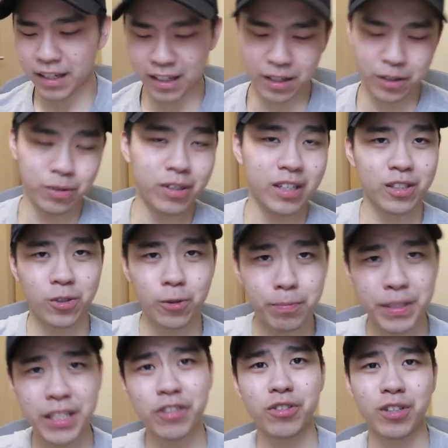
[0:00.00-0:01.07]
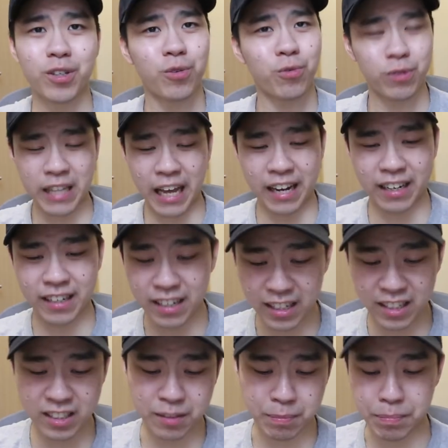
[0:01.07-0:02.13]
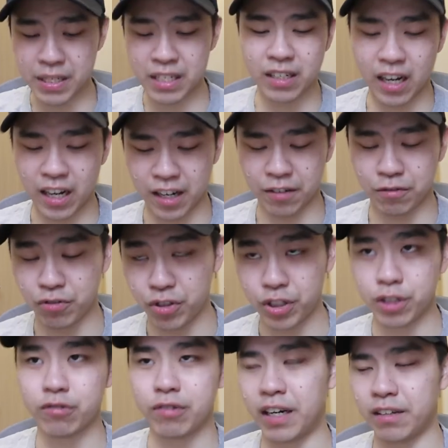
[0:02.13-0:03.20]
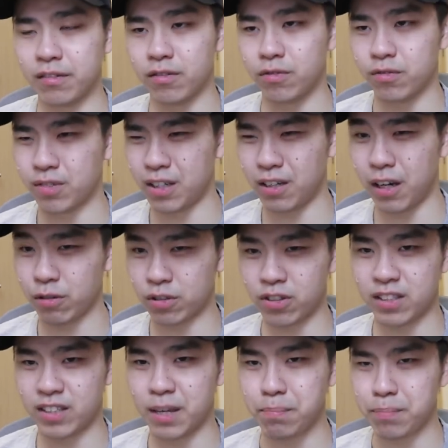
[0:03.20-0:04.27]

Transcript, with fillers: Kakuna to Beedrill that learns B, uh, Drill Run. I was gonna say